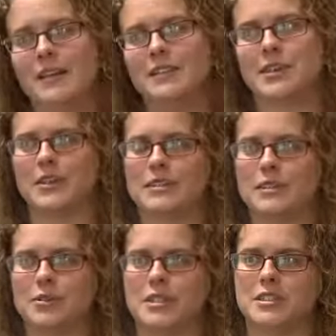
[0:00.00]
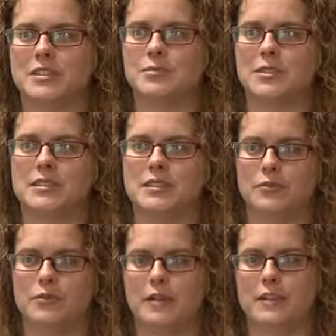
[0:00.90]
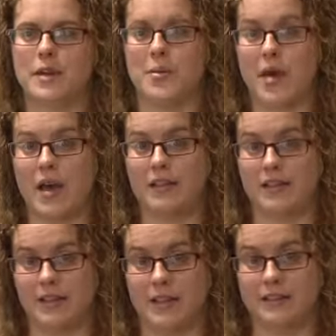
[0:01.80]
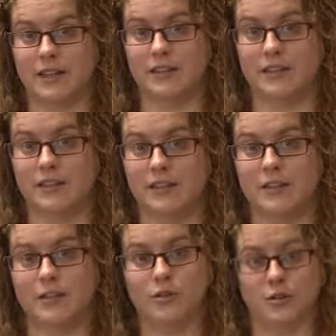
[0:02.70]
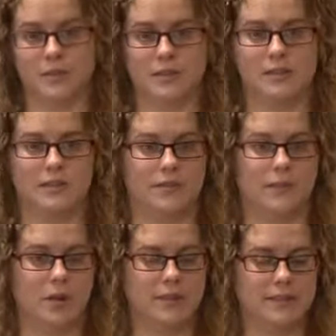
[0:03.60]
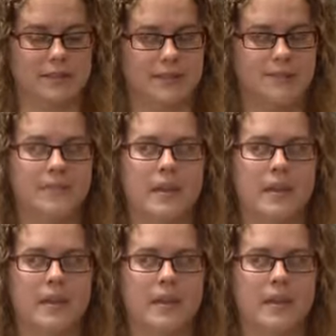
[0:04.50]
So I guess the question is, what's different about these under the auspices of the policy?